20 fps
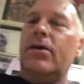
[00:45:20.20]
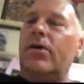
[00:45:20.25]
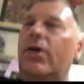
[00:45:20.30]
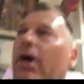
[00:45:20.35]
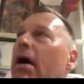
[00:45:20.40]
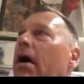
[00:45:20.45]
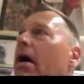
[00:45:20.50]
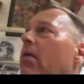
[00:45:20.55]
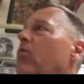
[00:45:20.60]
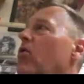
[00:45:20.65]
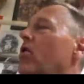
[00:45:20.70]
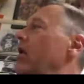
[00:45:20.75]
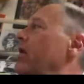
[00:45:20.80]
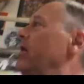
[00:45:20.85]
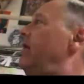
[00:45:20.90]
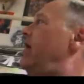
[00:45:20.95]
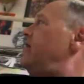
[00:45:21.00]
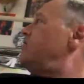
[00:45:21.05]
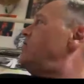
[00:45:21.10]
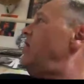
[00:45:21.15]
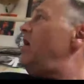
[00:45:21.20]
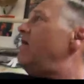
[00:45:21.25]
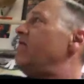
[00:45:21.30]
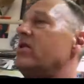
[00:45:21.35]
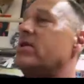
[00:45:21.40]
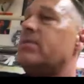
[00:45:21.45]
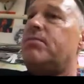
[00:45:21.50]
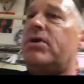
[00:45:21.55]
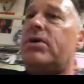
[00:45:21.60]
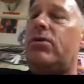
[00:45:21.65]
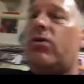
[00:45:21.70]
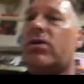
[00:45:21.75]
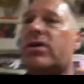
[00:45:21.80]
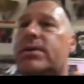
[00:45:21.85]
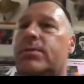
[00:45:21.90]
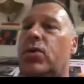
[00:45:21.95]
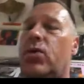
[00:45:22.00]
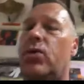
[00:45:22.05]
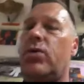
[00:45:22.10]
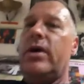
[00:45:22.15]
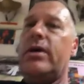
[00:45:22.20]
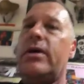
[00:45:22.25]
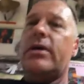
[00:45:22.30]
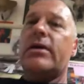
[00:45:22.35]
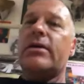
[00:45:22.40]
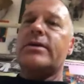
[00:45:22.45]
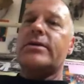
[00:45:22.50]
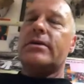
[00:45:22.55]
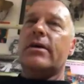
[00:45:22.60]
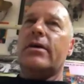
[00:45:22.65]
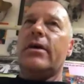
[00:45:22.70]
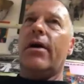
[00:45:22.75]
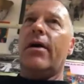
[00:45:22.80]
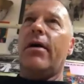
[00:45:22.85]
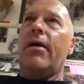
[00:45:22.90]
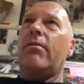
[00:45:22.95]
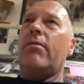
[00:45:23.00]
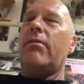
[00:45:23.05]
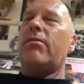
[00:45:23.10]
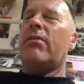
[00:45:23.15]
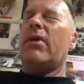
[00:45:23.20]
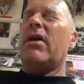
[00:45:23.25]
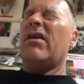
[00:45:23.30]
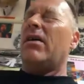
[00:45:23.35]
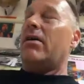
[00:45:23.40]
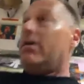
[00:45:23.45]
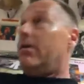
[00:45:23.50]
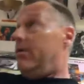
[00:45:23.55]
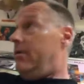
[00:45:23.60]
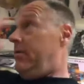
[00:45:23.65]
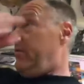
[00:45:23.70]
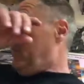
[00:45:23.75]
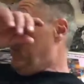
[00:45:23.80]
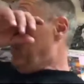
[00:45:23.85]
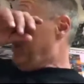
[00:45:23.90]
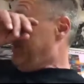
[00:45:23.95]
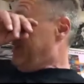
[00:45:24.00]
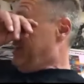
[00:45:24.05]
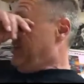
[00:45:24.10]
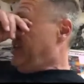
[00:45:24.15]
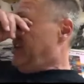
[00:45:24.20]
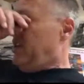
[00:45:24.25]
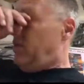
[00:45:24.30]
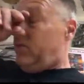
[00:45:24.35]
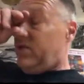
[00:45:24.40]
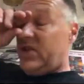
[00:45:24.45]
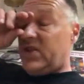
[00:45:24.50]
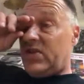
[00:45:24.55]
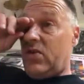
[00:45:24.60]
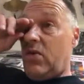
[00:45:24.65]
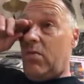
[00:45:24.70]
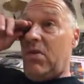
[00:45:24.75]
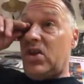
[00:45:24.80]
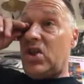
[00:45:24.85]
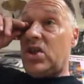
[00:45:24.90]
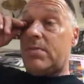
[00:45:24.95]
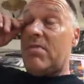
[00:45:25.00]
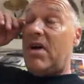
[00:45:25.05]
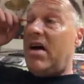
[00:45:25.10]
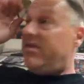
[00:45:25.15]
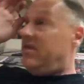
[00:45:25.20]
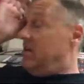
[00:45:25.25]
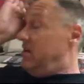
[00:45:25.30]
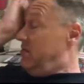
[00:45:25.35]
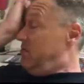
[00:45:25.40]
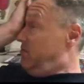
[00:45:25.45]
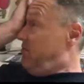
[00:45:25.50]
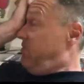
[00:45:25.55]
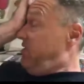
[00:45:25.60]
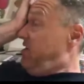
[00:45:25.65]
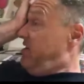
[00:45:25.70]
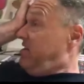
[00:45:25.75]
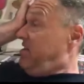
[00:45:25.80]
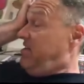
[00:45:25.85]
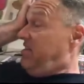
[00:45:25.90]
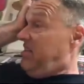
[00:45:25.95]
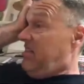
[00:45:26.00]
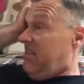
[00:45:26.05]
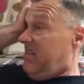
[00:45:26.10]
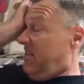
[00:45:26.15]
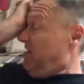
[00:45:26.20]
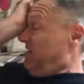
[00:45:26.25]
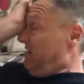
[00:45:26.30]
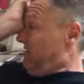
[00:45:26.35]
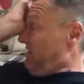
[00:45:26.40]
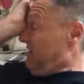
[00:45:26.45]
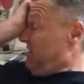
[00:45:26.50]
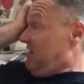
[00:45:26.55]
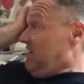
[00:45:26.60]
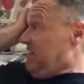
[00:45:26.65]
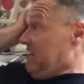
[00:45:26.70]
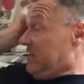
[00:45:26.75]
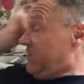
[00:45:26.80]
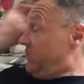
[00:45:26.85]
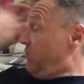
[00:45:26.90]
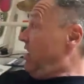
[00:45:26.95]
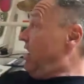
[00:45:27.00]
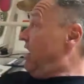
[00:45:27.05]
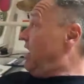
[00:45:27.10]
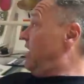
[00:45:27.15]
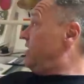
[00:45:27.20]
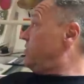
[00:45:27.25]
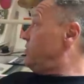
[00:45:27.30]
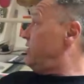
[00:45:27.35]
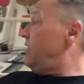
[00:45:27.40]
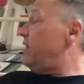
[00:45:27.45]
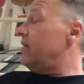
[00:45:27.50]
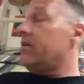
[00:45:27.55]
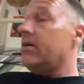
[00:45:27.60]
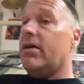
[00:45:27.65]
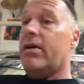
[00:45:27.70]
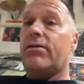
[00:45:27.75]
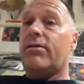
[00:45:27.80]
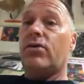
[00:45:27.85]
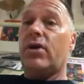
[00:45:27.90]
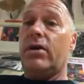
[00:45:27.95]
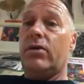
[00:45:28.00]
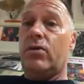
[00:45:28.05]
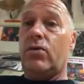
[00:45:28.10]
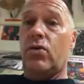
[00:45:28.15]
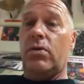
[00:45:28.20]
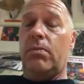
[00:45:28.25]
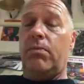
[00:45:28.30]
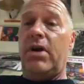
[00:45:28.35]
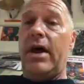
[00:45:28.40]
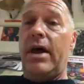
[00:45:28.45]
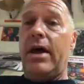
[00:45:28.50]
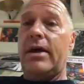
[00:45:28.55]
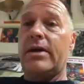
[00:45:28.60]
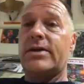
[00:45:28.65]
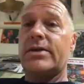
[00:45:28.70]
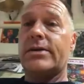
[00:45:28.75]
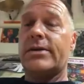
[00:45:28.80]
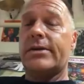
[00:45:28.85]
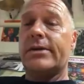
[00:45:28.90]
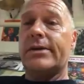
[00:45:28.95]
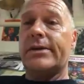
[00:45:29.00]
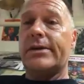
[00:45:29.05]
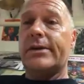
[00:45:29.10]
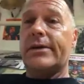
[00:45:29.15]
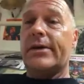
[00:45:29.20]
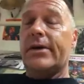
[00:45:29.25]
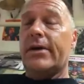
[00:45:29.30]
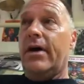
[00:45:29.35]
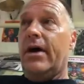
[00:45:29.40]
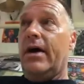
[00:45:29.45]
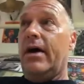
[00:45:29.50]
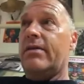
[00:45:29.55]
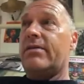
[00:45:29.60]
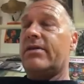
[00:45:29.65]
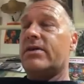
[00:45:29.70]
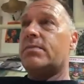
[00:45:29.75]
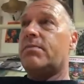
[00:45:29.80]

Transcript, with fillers: Yeah, I'm really glad to have this because Munich is um, um, a city with so much money, but uh, it's really mm. hard to get a real cool place and mm.